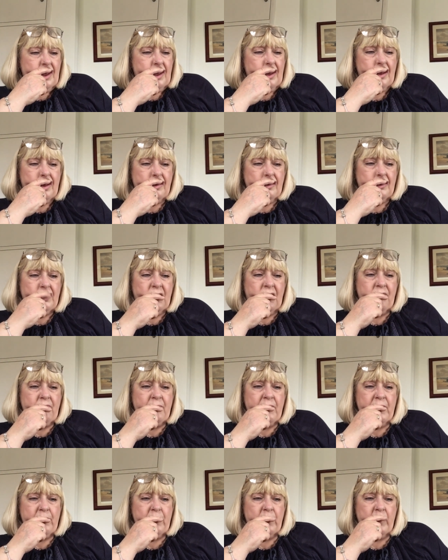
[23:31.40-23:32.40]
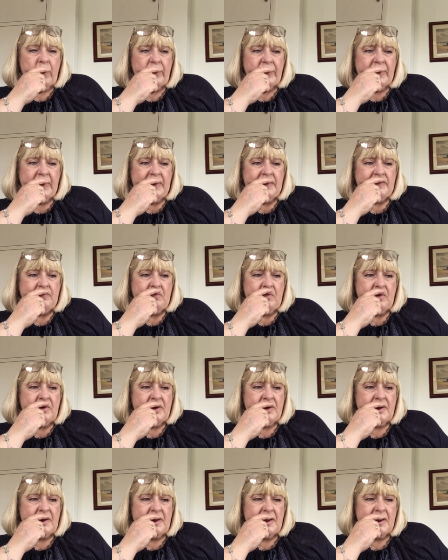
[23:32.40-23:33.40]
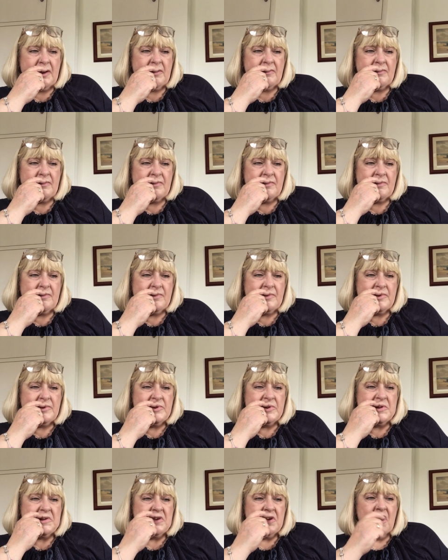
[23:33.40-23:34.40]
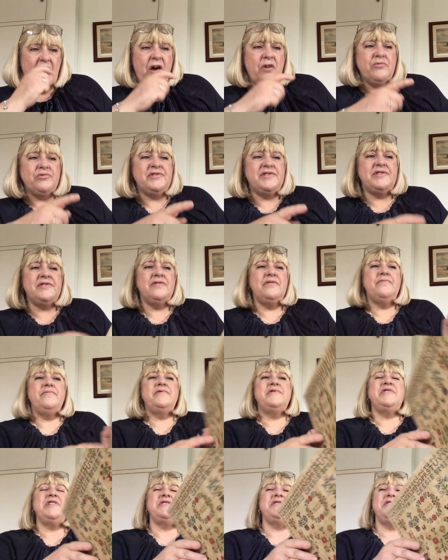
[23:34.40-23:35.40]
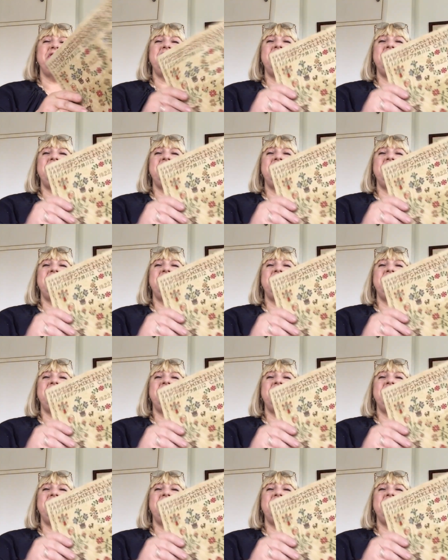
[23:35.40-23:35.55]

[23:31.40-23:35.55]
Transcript: Oh, I can't remember what these were now. Oh, Ceci